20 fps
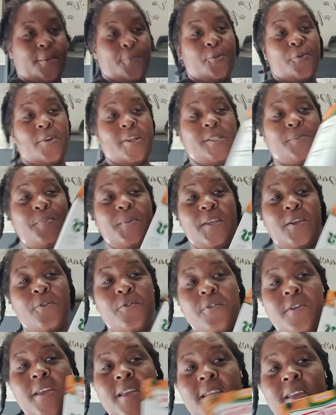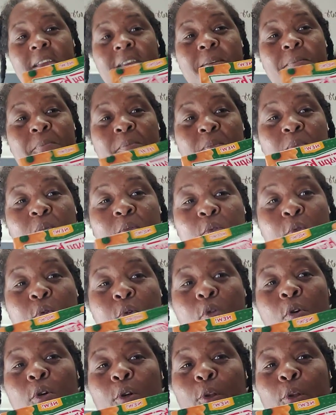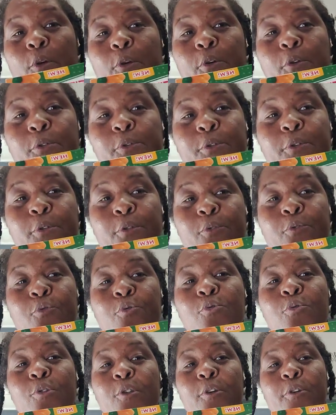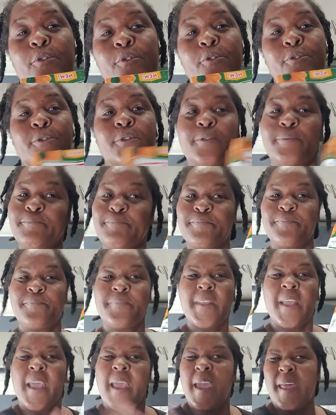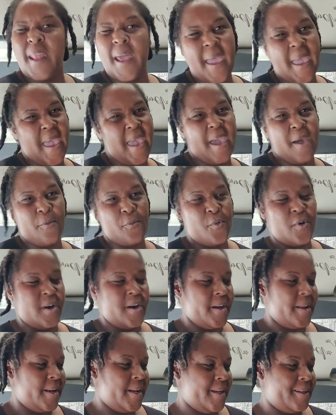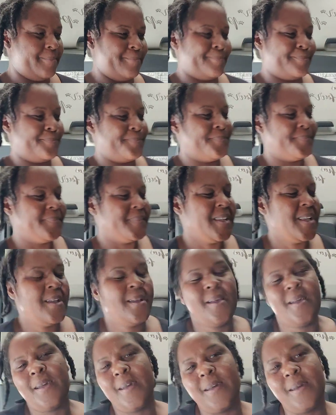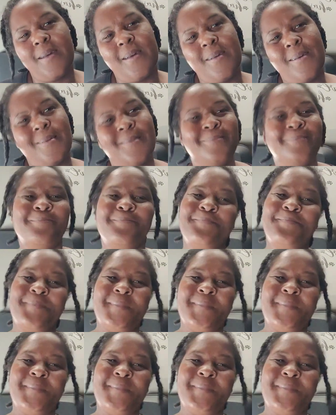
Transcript: some Krispy Kreme curlers, crullers, and I had one and uh,